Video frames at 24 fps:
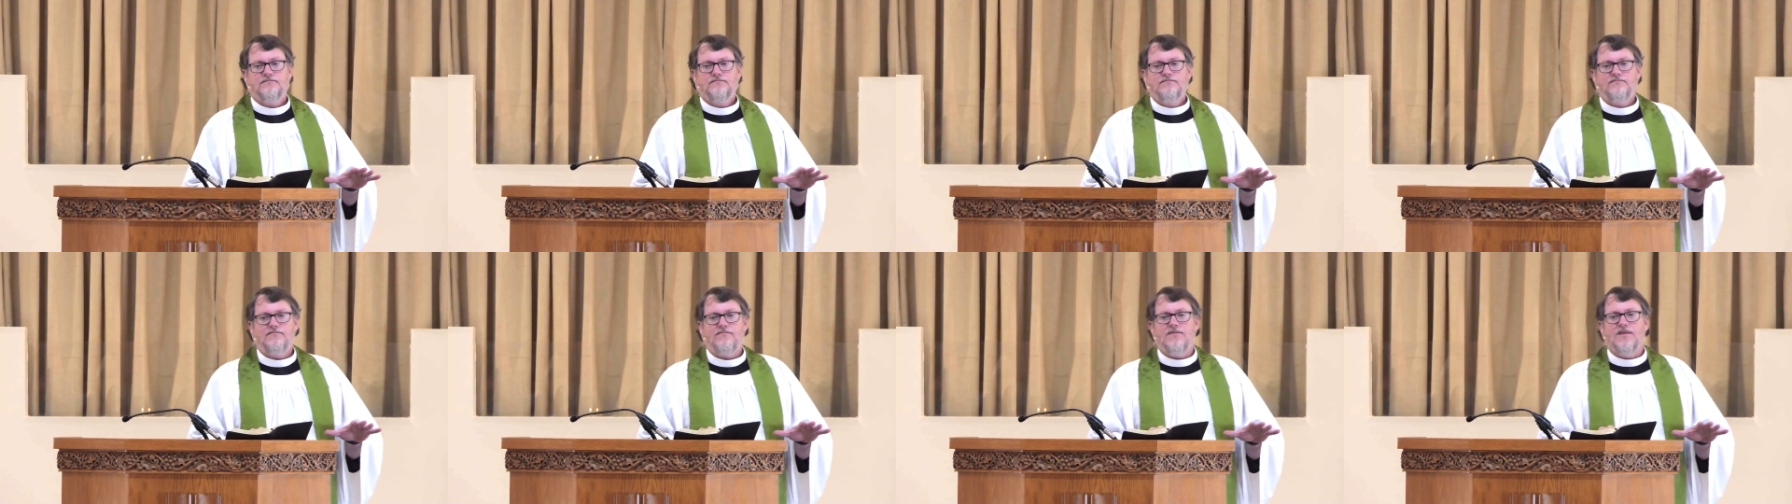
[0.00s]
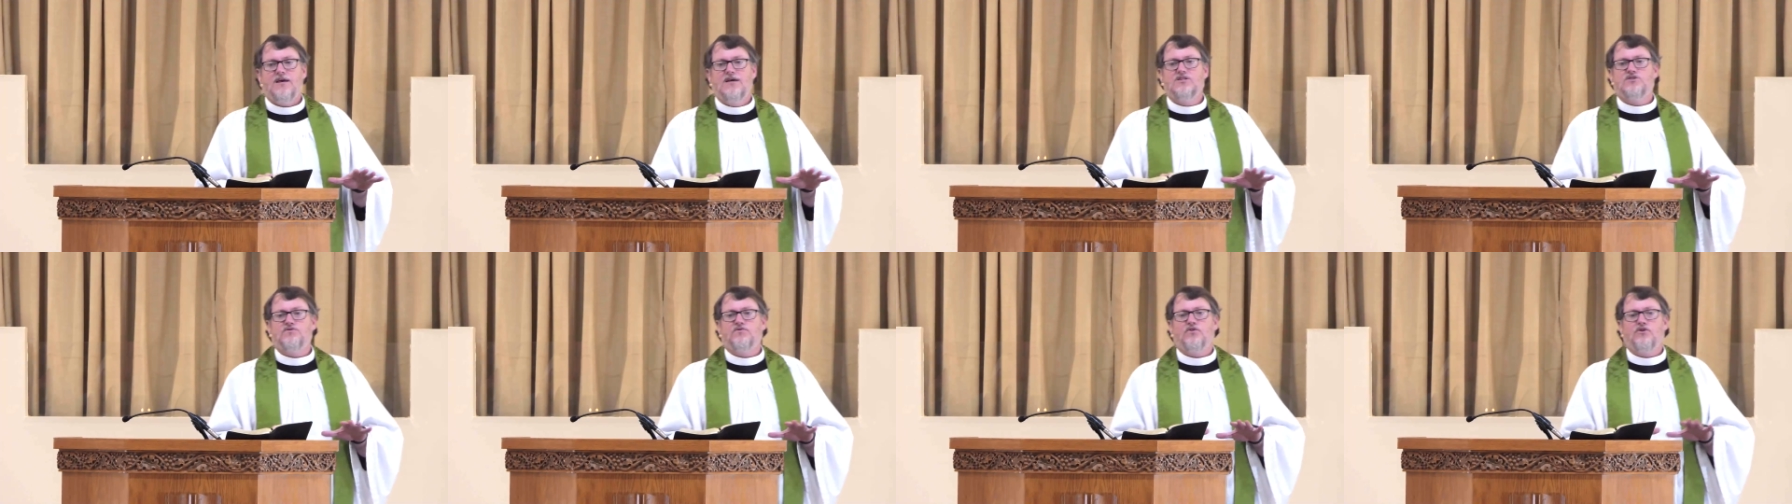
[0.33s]

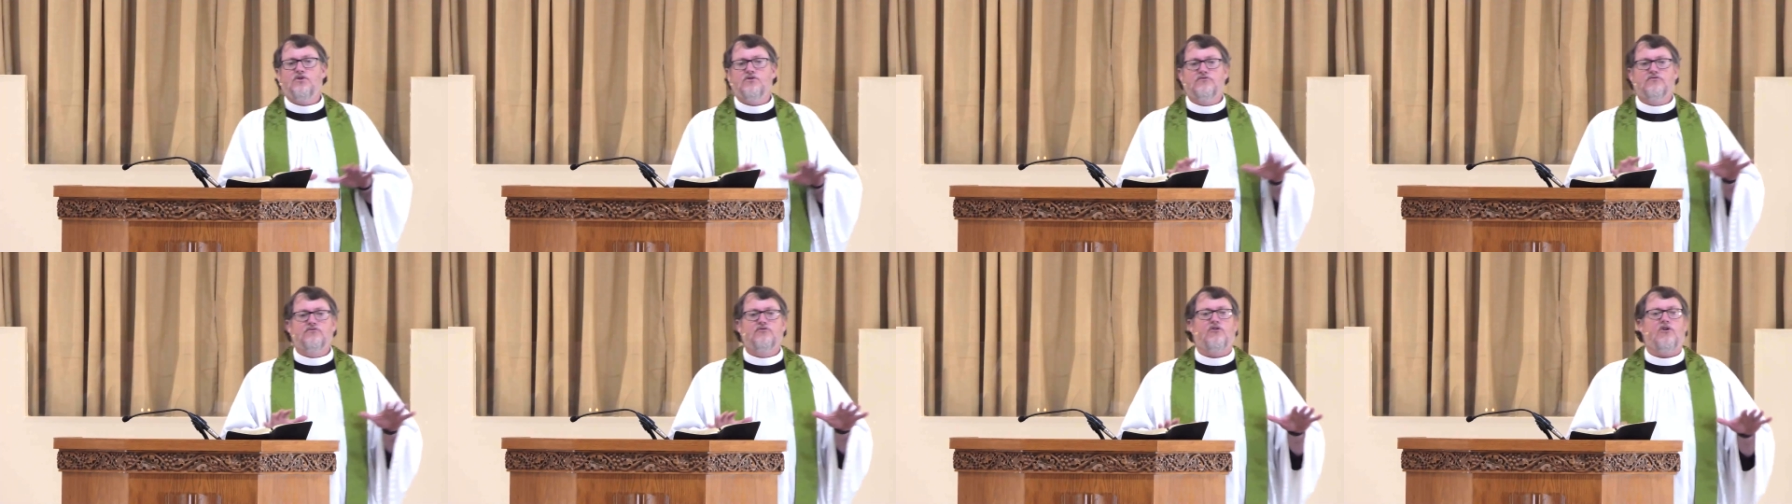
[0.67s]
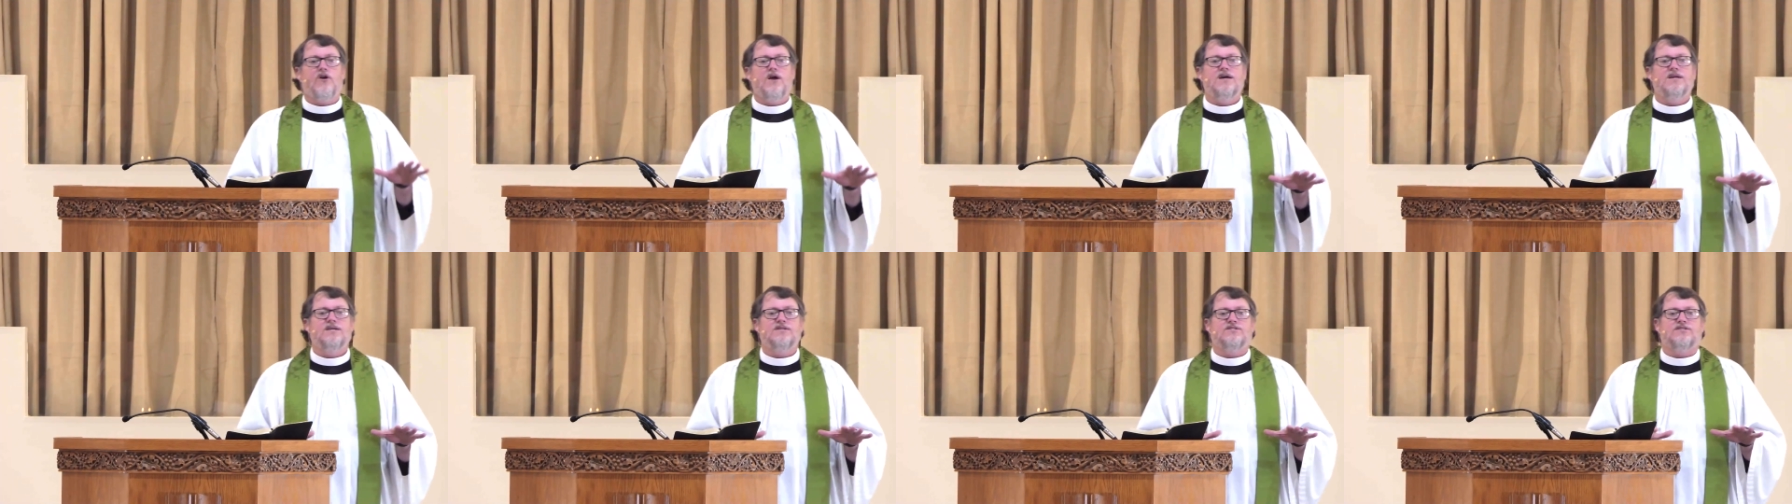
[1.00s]
It's full of
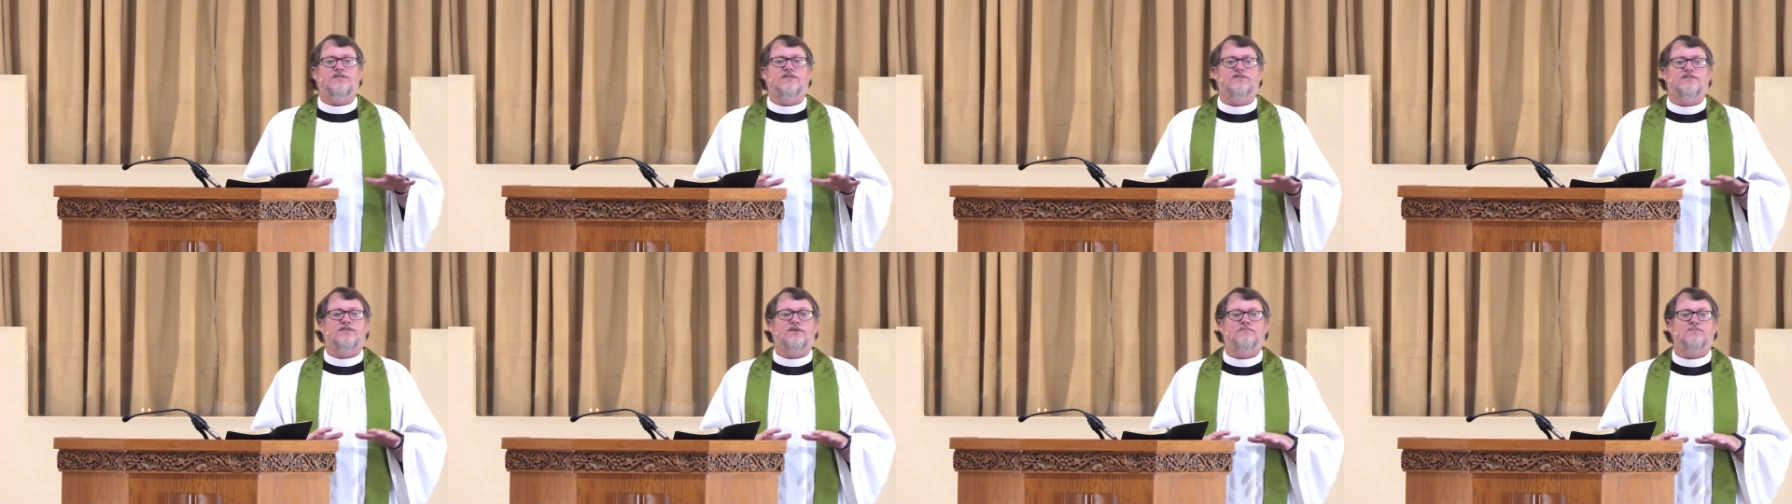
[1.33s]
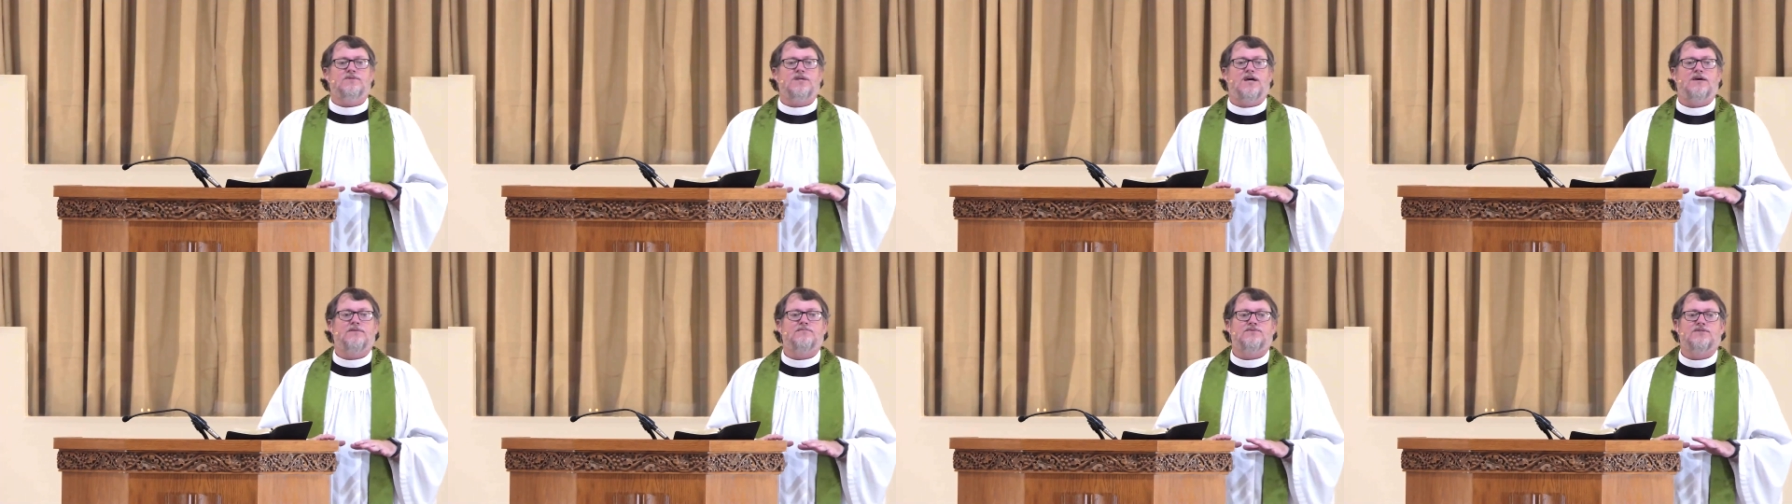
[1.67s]
grace, and
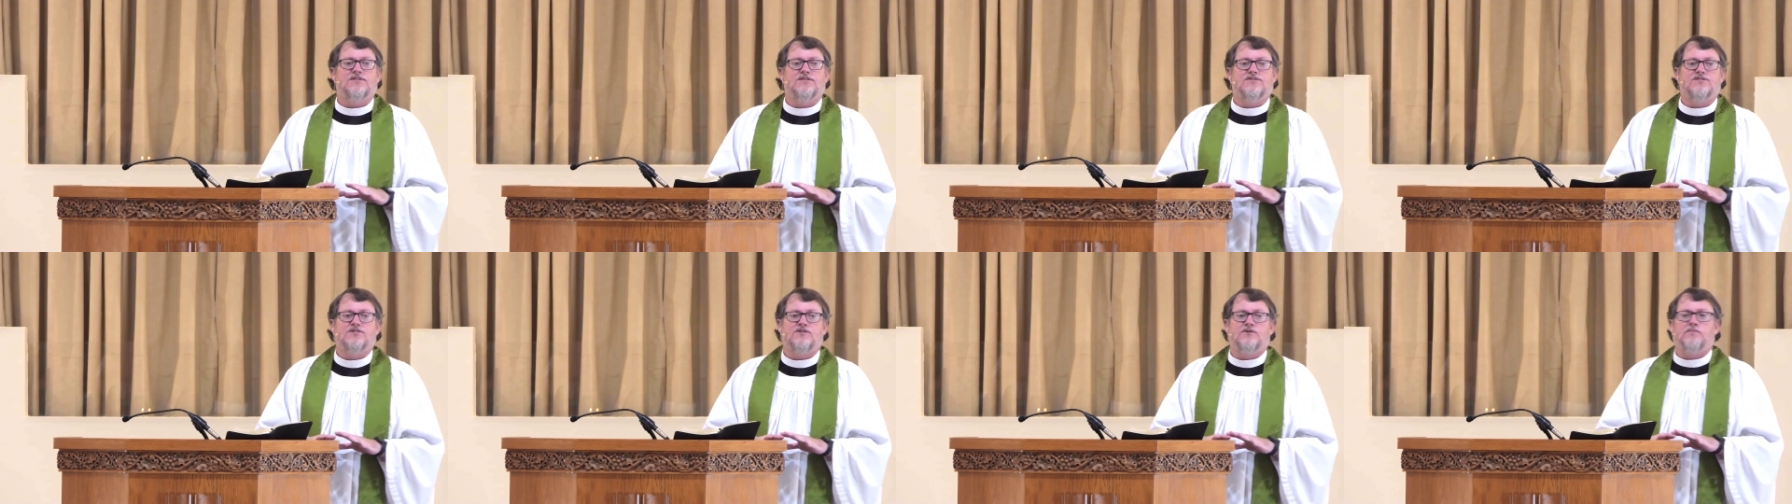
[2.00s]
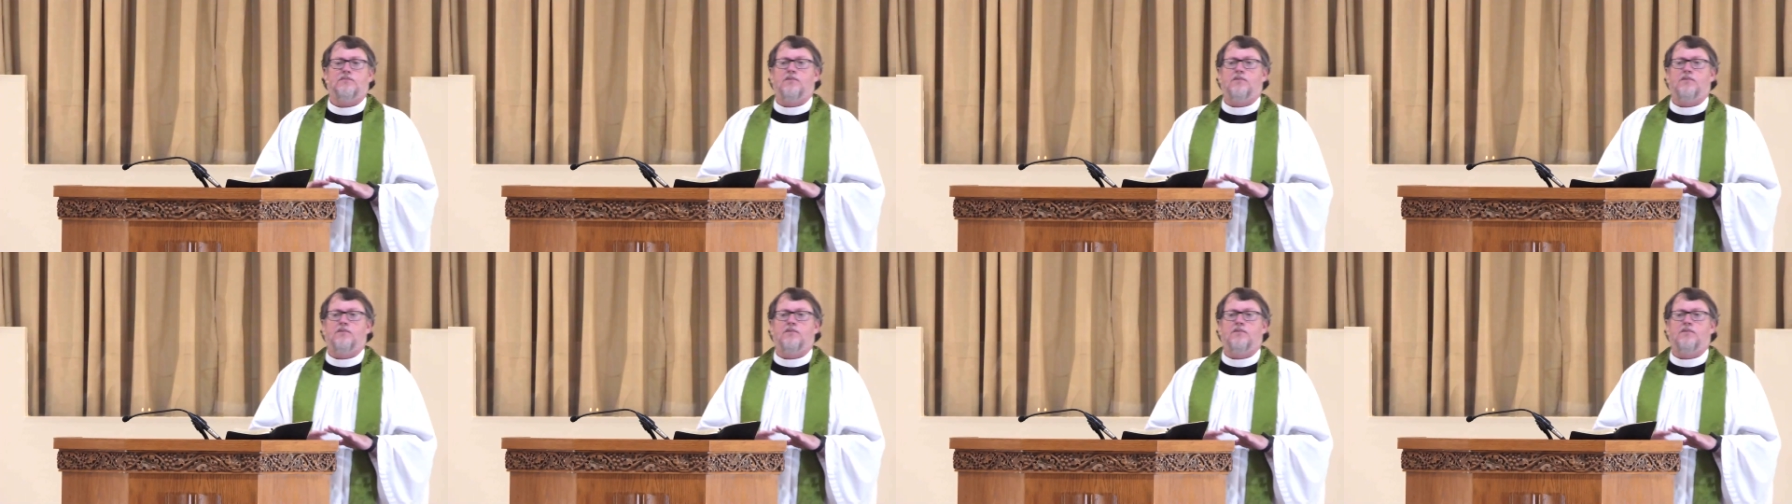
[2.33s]
sometimes in some